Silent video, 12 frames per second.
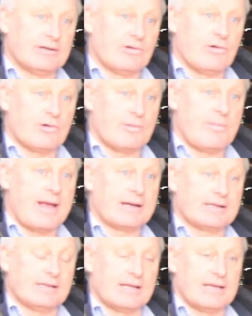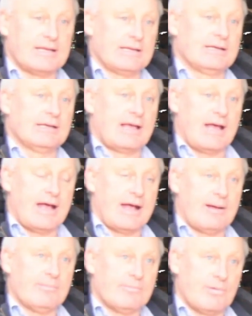automatically
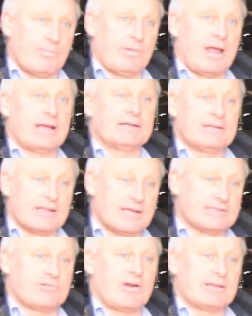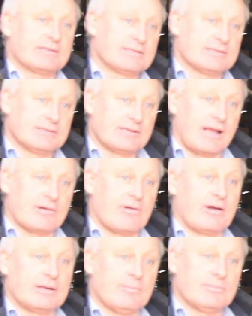we're playing to their strengths,
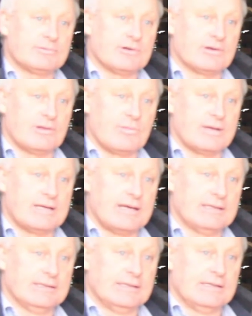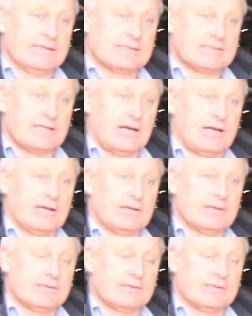growing them during the winter. So